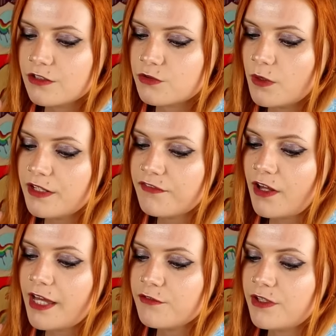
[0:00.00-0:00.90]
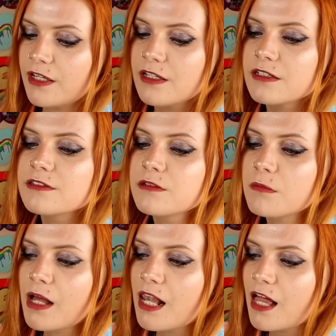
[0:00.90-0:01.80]
25 years of
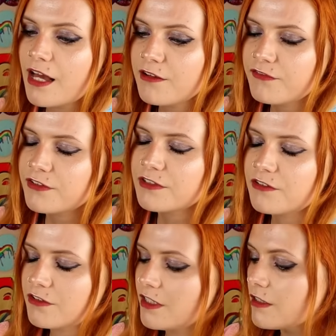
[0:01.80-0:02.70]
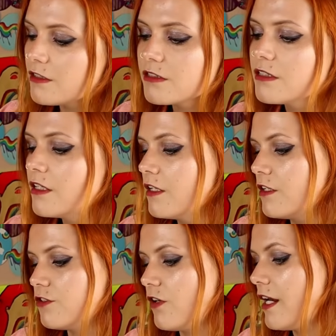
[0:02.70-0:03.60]
my life is still
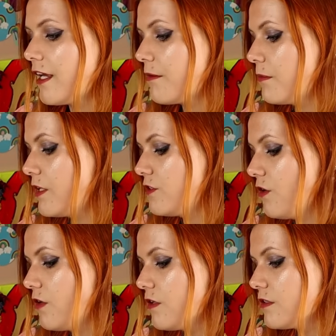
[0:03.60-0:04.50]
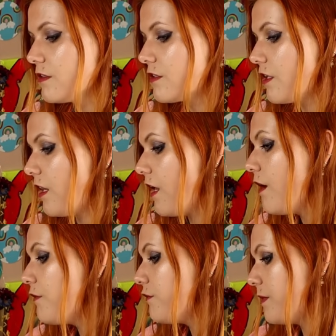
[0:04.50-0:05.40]
trying to get my dog to
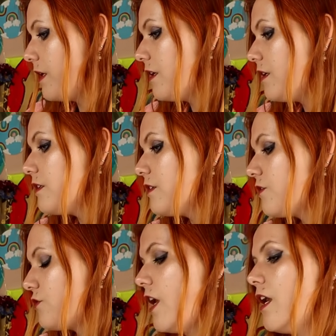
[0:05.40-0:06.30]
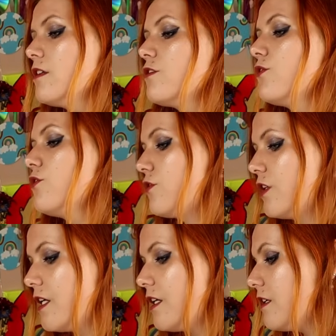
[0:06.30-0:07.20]
love me in exchange for
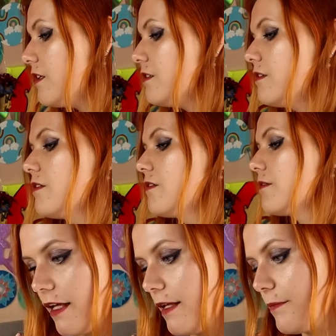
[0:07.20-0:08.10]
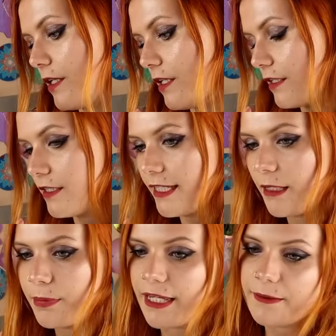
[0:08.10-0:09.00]
treats. I'm gonna
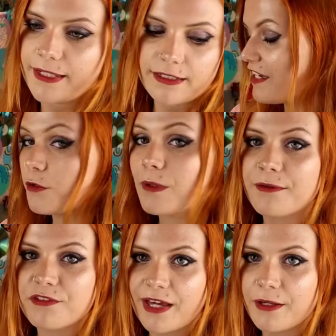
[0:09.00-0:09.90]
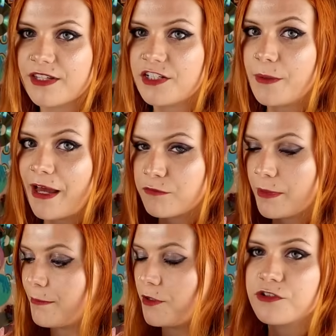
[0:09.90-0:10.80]
keep it anyway. If all else fails, I do have
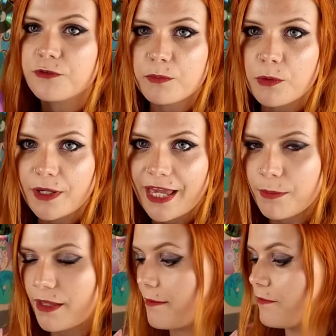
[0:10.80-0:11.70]
my emotional support care bear.